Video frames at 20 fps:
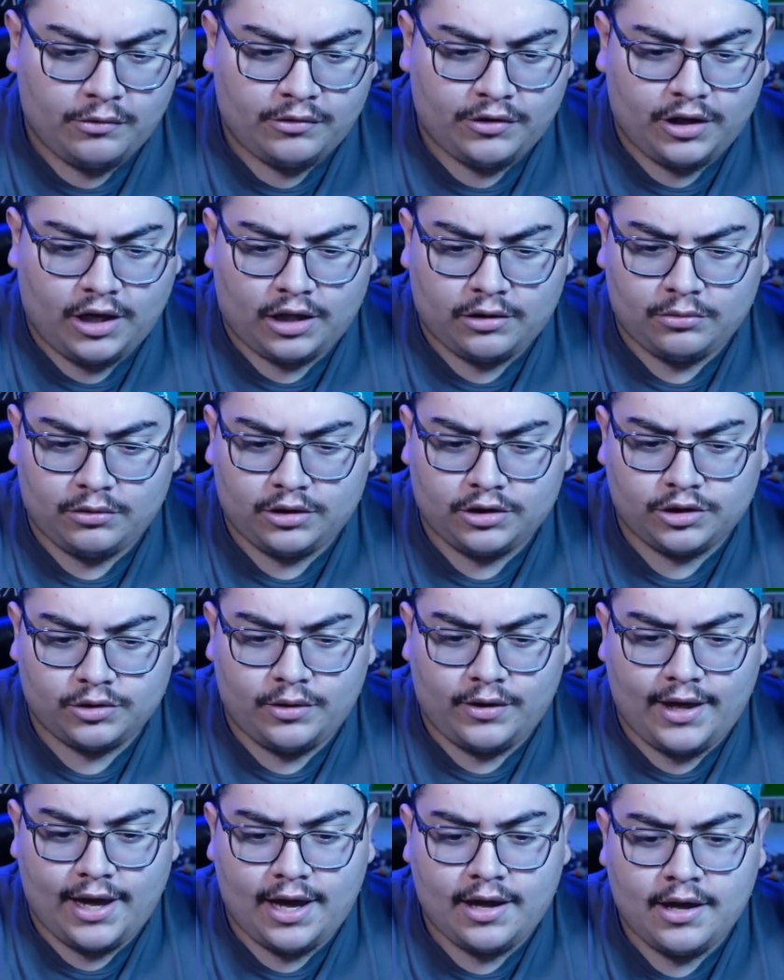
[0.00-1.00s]
you guys will
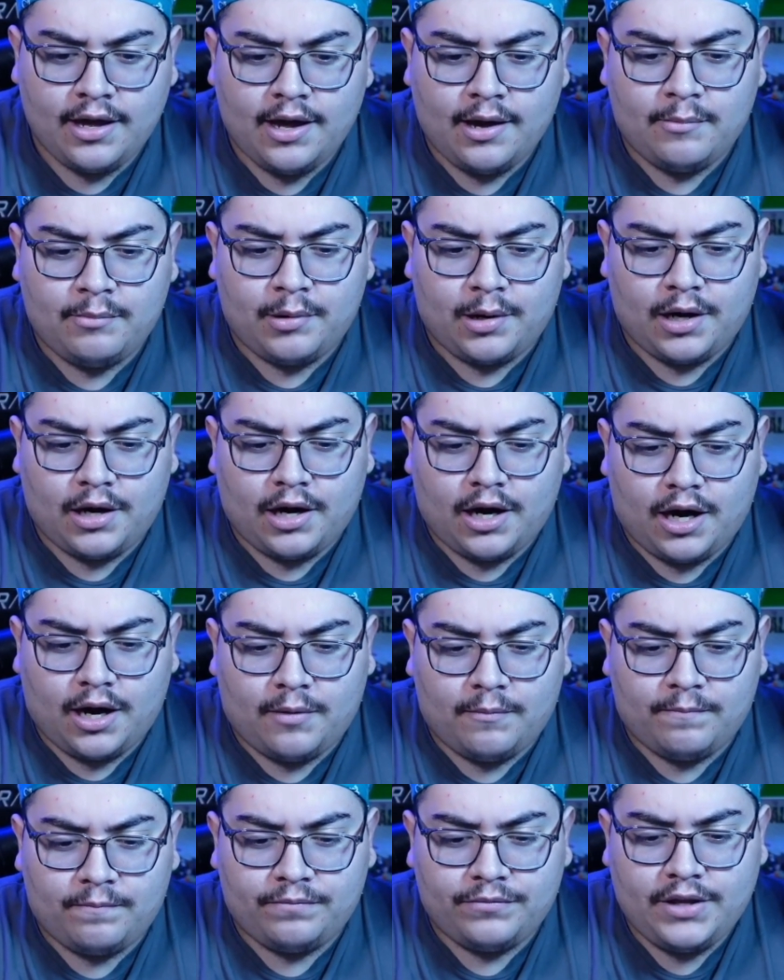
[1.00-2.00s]
enjoy that. But
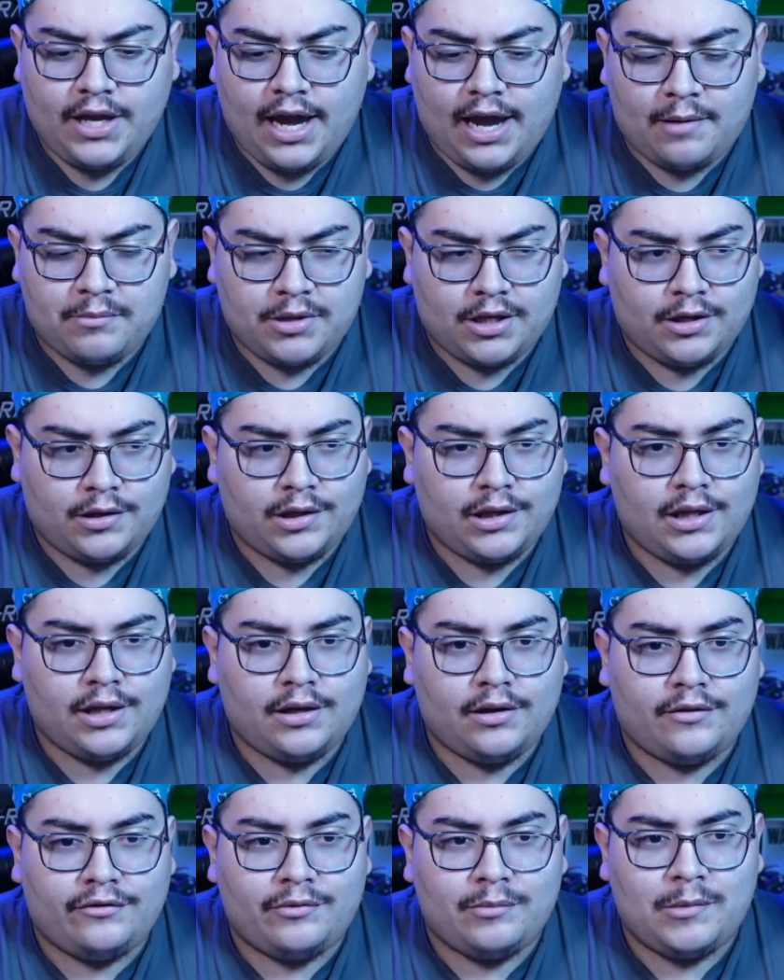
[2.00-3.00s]
um, yeah, I mean,
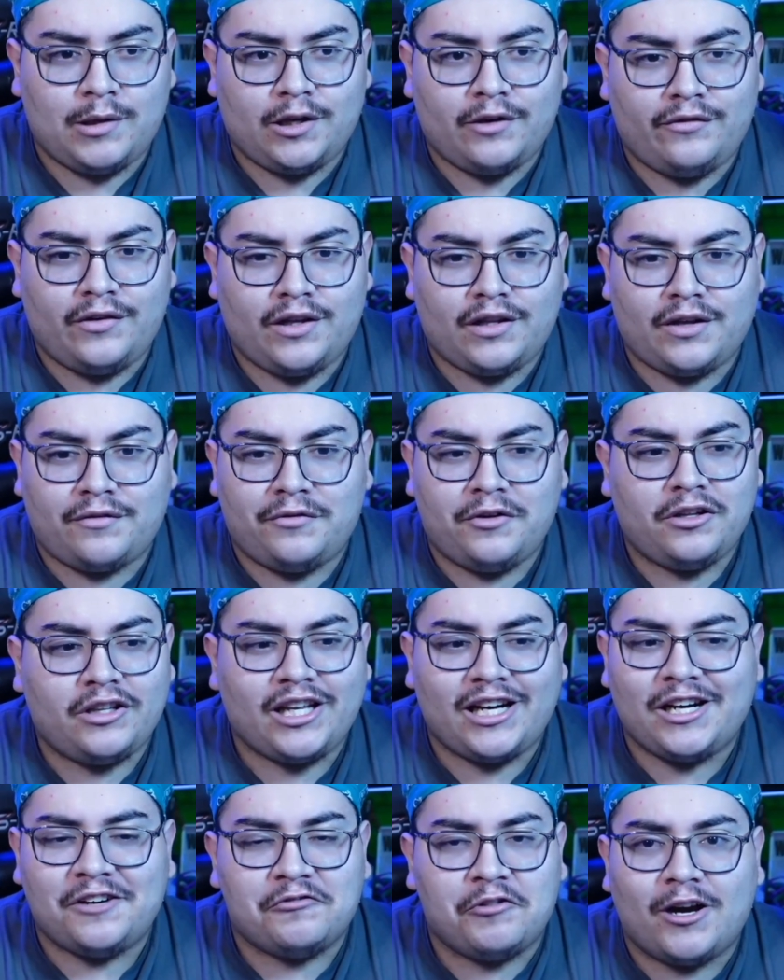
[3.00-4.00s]
seeing a familiar face, at
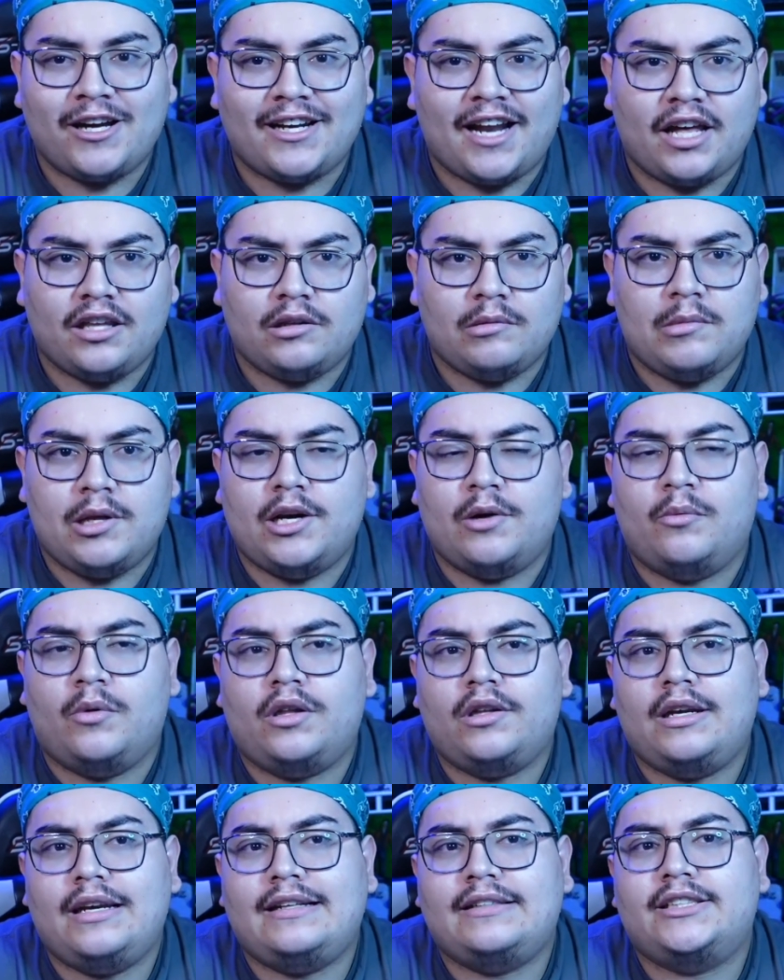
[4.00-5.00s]
first I didn't recognize him, and it
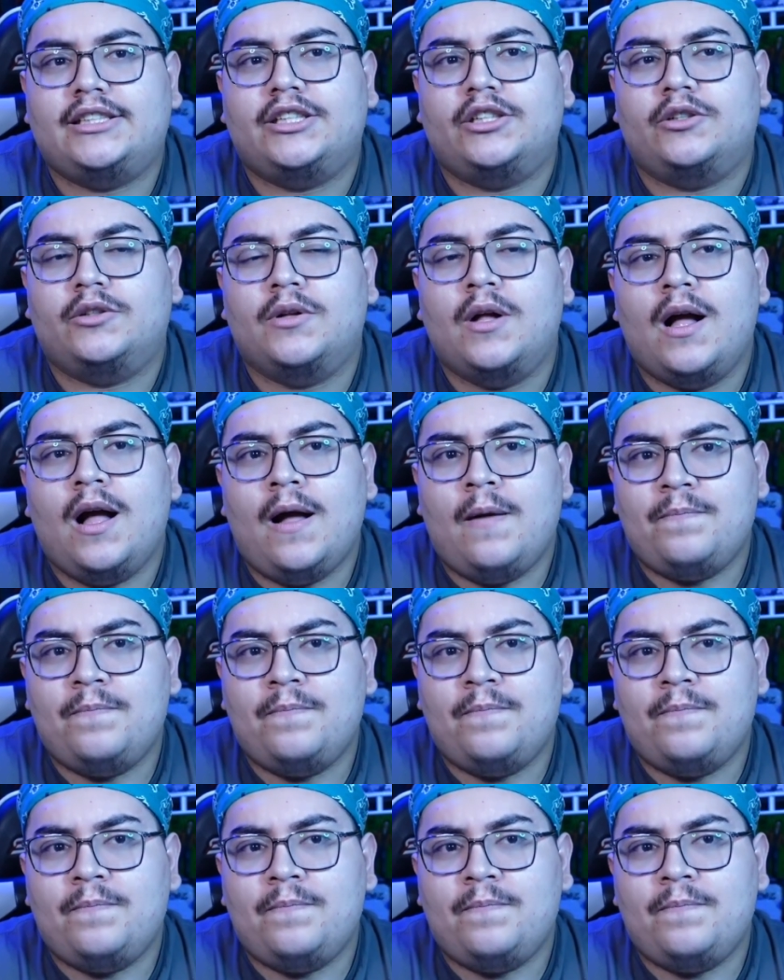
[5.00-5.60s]
wasn't until